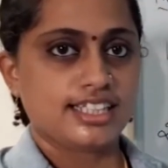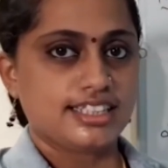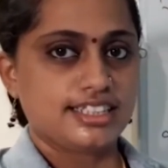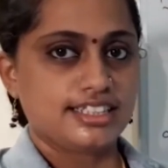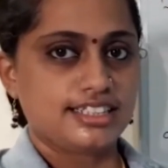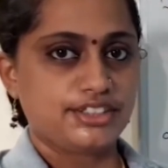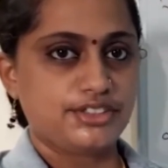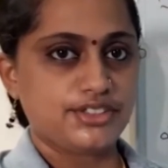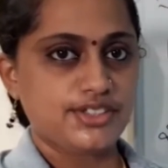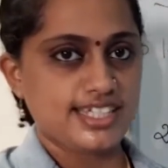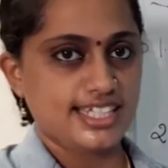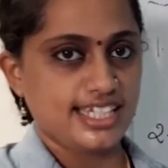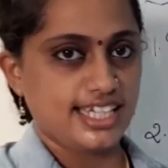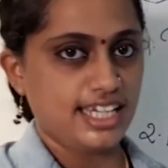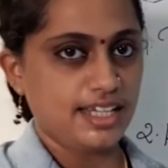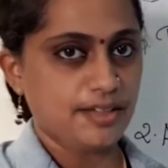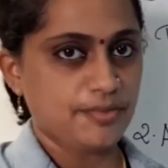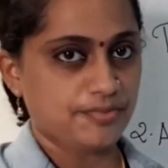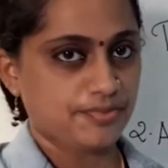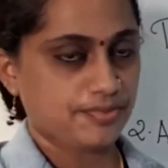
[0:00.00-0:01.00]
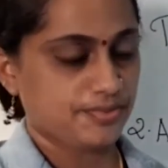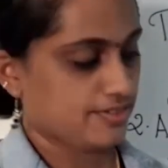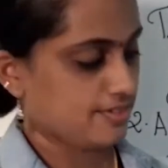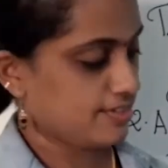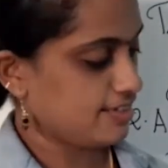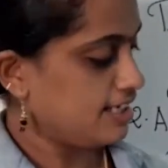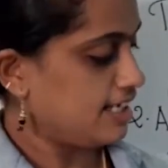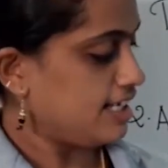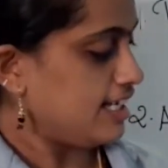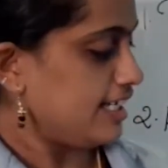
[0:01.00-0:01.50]
Did you see?
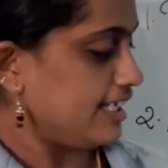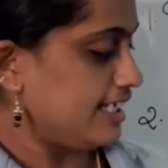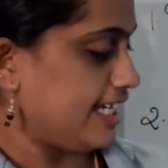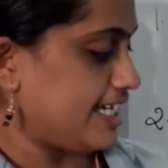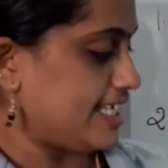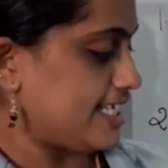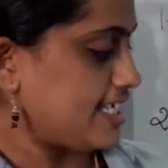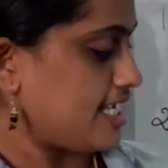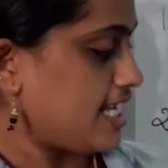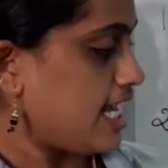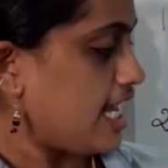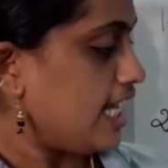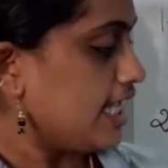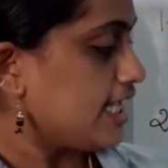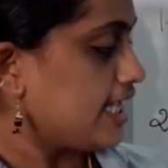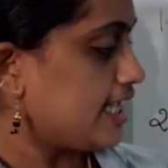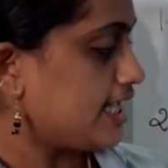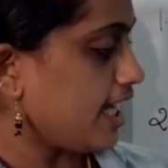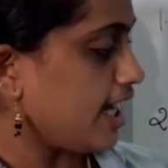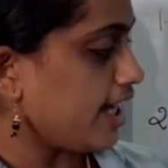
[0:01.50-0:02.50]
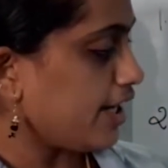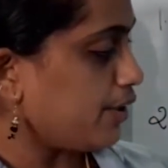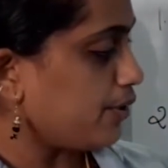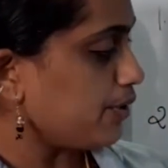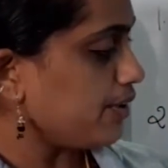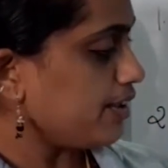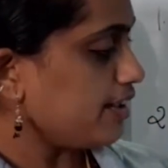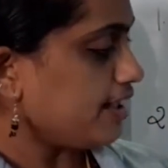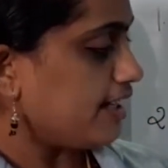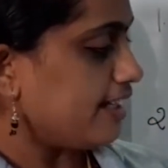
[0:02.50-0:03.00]
Yes.
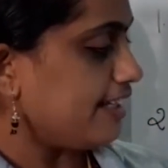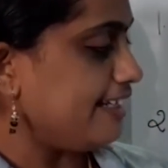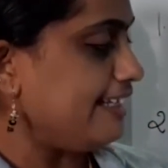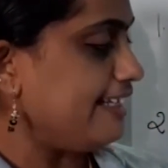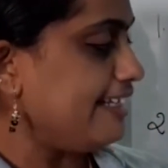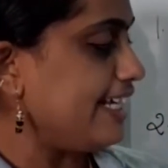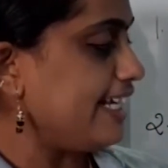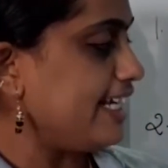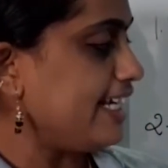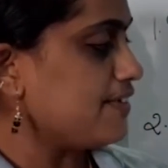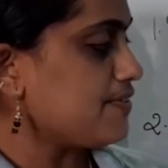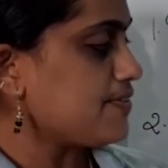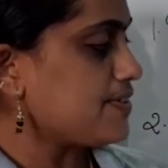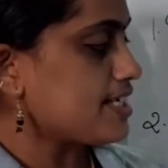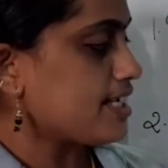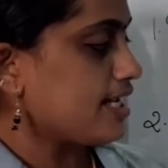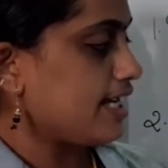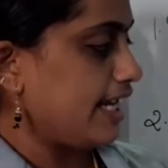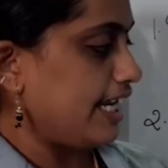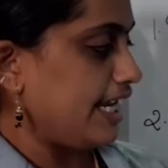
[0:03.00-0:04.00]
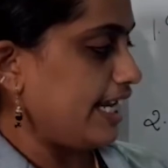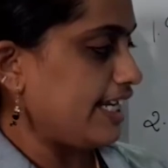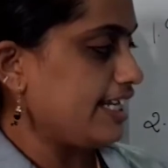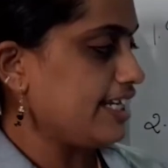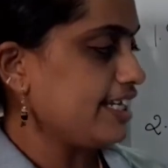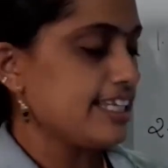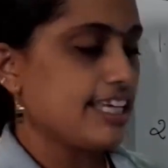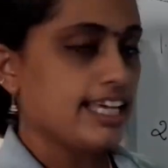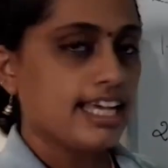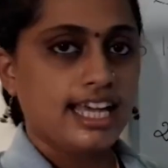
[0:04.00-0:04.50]
Tarun lives
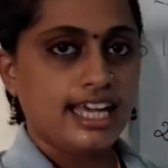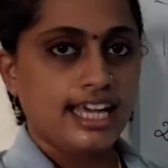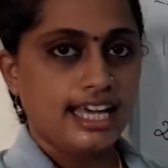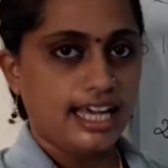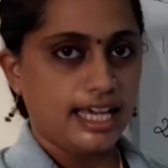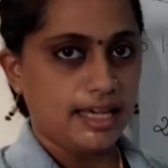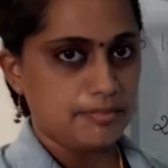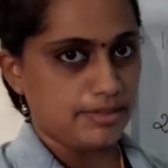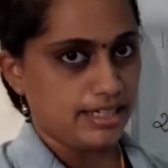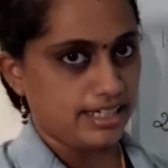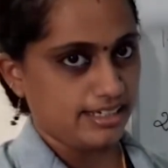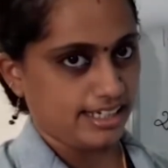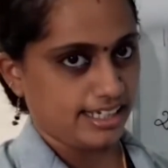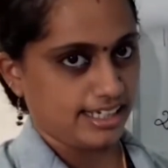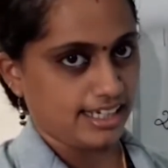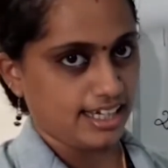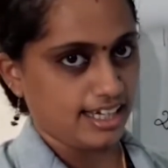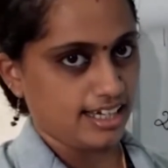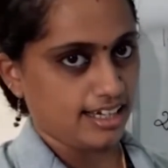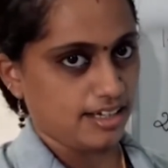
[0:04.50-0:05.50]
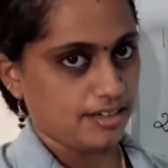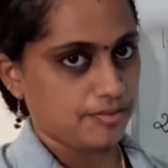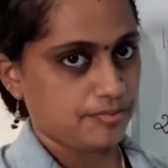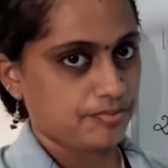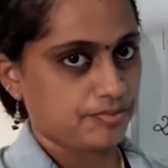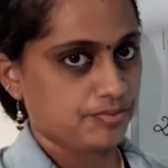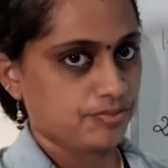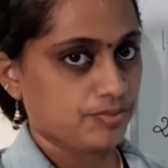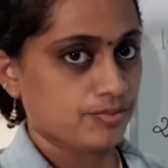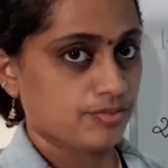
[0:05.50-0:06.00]
in America.
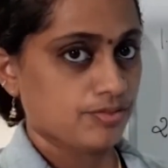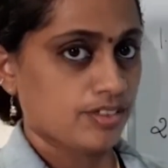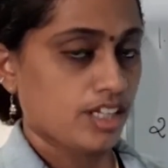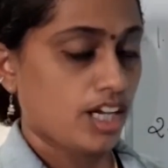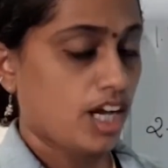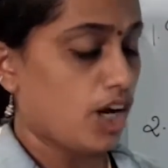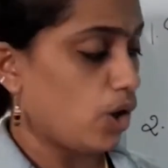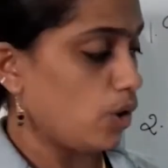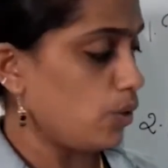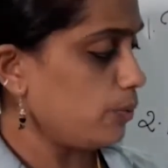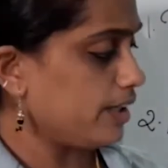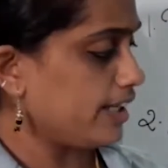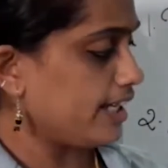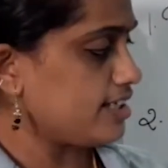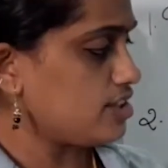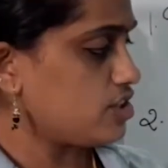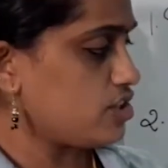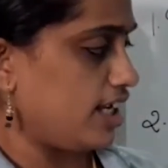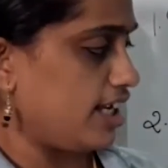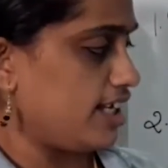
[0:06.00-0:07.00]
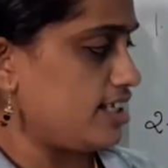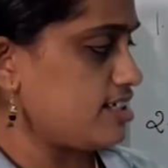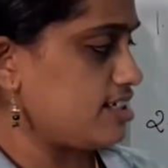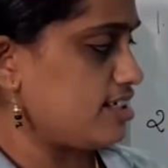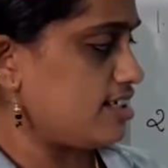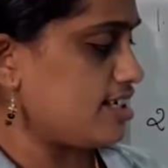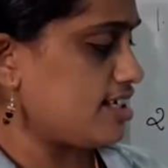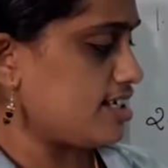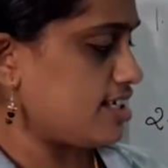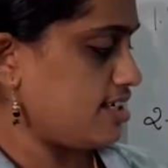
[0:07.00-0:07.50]
How we can change
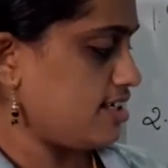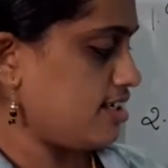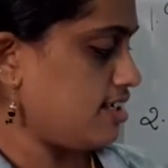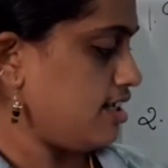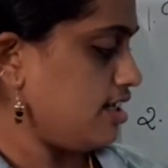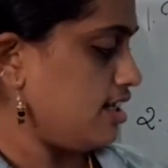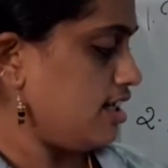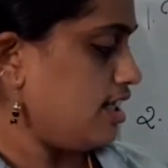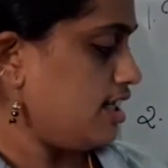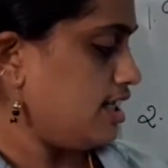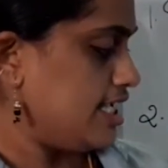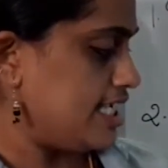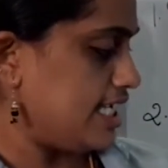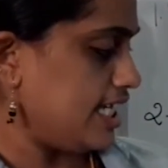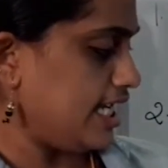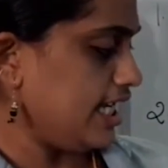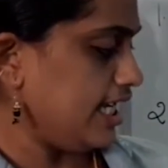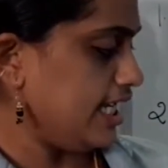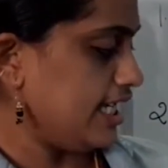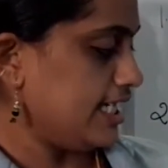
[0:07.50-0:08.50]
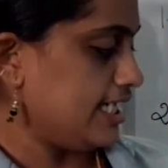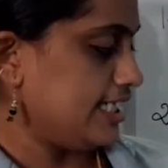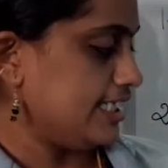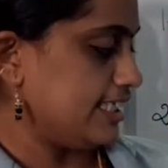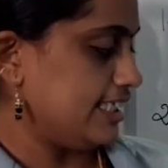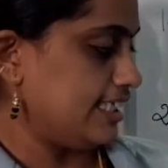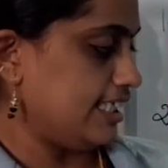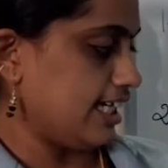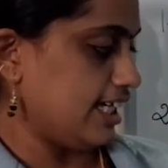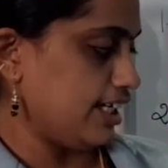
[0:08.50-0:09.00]
this? See?
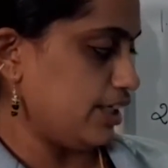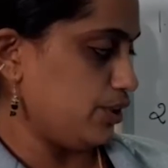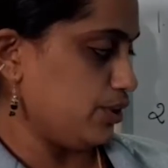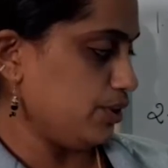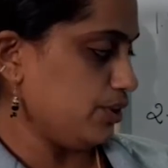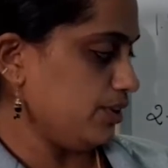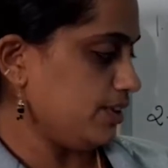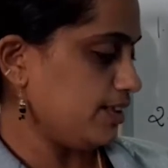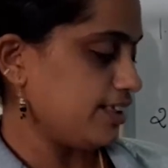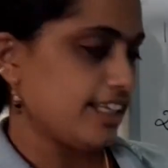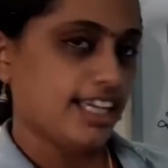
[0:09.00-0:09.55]
Tarun.